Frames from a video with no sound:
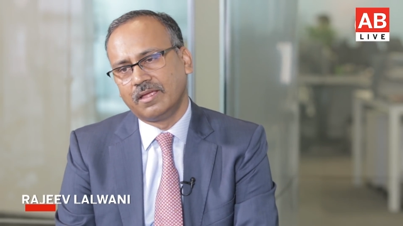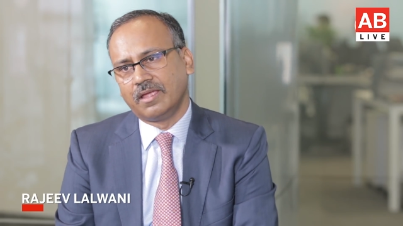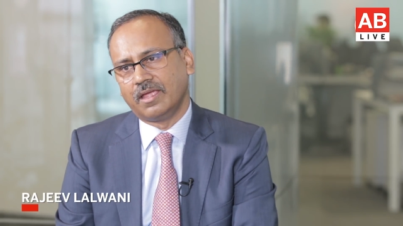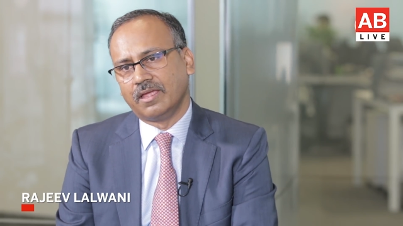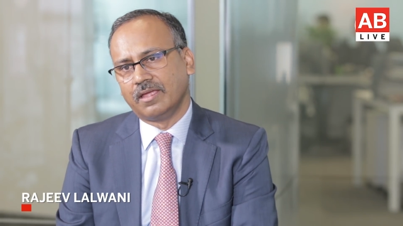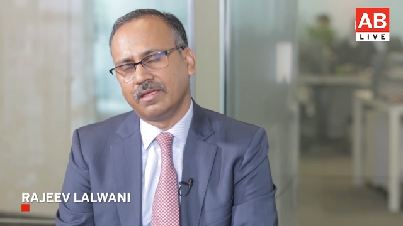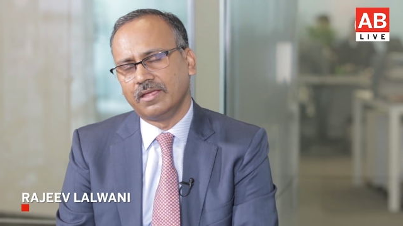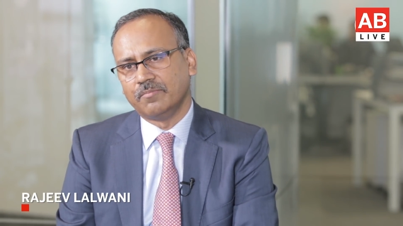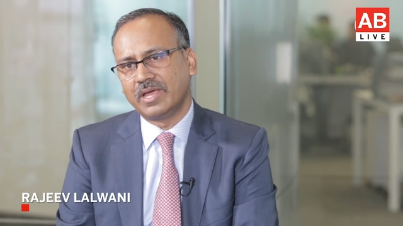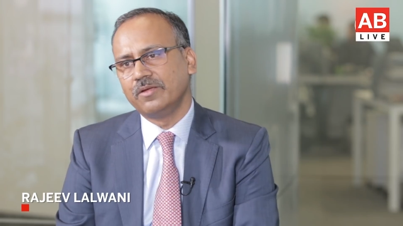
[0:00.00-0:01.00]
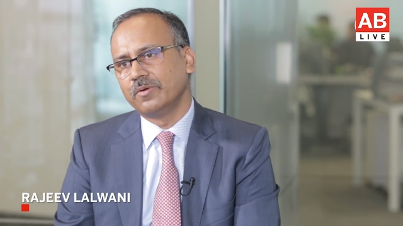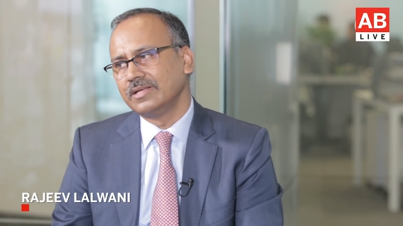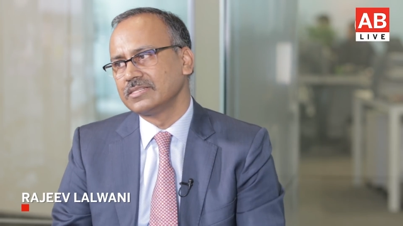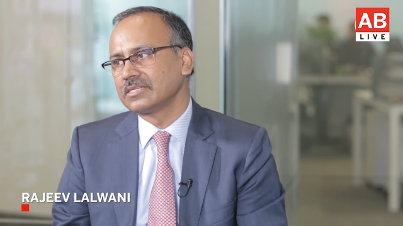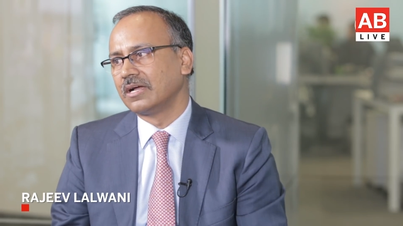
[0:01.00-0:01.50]
In many
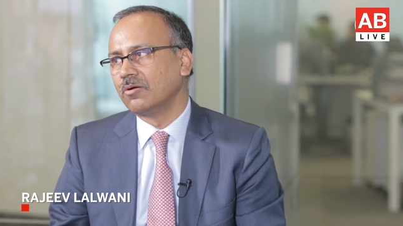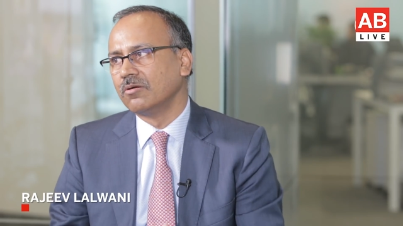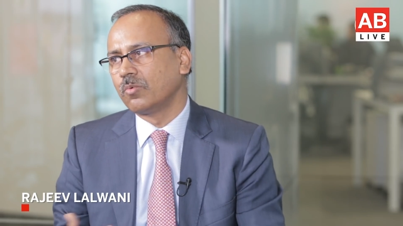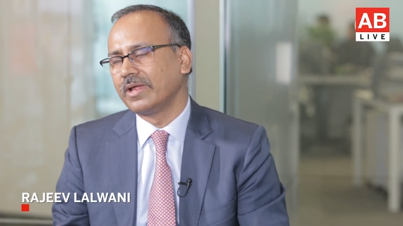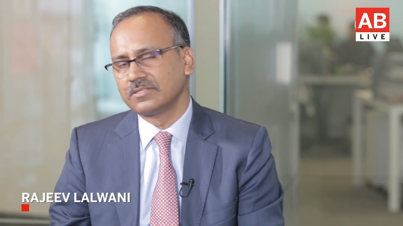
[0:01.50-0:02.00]
ways, a good way